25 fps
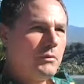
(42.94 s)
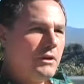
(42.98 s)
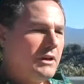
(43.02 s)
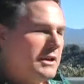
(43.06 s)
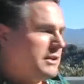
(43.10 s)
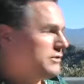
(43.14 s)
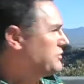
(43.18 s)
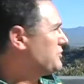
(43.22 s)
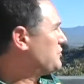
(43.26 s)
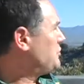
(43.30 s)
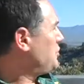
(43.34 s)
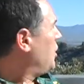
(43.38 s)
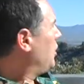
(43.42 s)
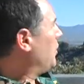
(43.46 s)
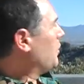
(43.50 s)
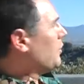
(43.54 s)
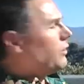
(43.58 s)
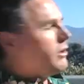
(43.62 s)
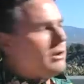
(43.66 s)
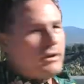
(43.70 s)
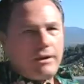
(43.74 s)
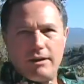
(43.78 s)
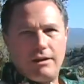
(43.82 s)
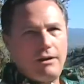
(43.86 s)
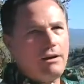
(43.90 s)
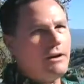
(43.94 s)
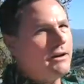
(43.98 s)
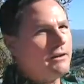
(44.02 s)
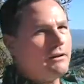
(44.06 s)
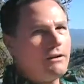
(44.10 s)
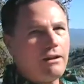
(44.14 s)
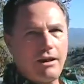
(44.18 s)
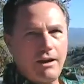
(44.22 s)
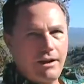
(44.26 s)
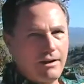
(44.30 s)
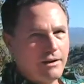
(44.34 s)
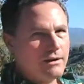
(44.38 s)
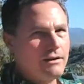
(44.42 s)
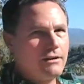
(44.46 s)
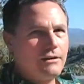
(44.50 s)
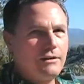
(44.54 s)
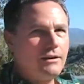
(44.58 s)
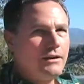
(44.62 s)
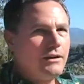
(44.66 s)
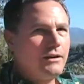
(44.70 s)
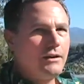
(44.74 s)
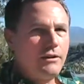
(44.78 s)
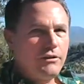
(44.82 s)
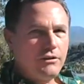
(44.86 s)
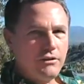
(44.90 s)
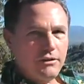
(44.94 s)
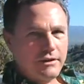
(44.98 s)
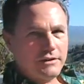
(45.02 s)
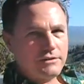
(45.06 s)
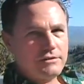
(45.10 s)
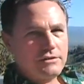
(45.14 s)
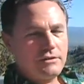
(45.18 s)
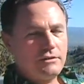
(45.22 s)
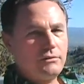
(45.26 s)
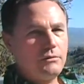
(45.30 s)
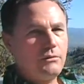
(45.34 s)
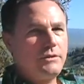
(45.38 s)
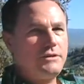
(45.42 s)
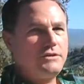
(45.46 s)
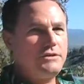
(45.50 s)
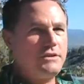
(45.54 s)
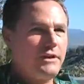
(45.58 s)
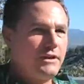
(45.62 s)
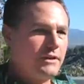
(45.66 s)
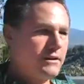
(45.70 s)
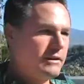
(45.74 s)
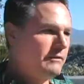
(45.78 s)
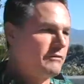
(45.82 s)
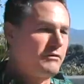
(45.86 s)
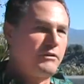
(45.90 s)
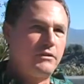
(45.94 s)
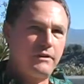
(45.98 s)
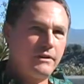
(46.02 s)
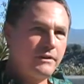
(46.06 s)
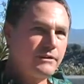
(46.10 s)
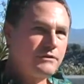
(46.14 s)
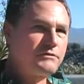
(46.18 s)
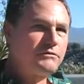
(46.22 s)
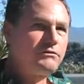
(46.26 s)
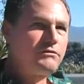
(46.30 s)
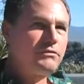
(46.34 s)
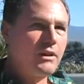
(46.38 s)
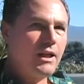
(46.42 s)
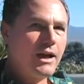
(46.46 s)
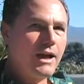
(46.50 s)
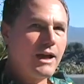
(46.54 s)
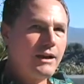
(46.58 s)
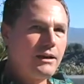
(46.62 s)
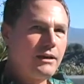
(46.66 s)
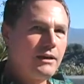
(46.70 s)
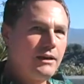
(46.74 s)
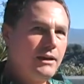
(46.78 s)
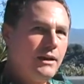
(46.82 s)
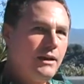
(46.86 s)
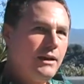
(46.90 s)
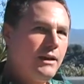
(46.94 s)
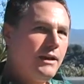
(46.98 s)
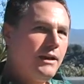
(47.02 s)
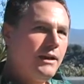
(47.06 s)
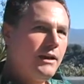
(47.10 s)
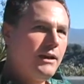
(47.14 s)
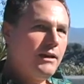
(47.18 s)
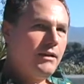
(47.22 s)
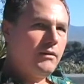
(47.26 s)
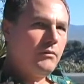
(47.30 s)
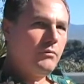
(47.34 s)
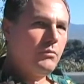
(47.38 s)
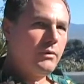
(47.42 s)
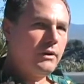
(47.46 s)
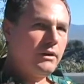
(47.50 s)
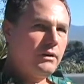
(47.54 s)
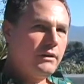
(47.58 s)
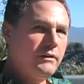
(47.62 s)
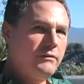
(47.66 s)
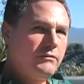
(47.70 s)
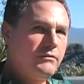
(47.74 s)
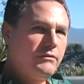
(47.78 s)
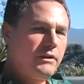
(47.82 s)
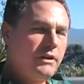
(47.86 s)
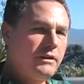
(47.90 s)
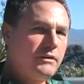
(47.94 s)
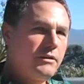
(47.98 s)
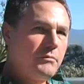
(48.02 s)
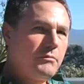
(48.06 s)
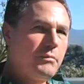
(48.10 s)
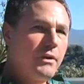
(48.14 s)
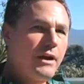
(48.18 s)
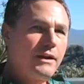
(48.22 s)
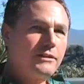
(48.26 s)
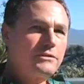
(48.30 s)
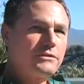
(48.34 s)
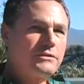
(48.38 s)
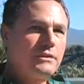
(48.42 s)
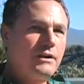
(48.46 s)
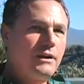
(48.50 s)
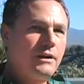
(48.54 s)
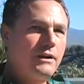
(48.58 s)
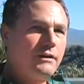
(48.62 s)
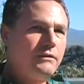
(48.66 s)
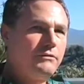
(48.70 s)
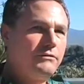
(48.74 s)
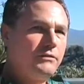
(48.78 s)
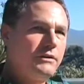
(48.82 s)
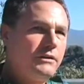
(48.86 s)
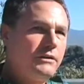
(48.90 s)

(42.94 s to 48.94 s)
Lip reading: It's totally unlike this. In Louisiana, everything is flat. And we lived at the backside of